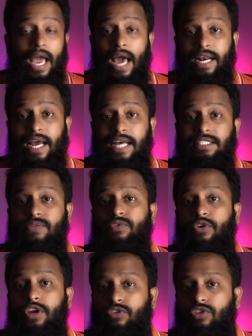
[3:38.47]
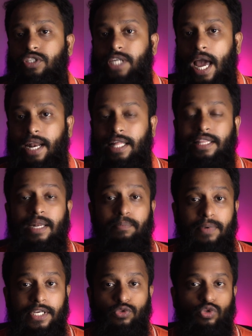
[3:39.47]
And guys, if you're new to this channel, then
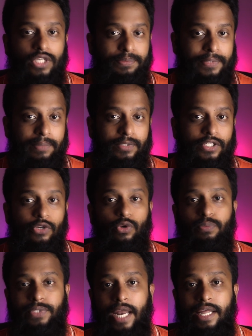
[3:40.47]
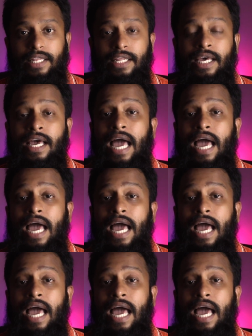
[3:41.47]
please do subscribe this YouTube channel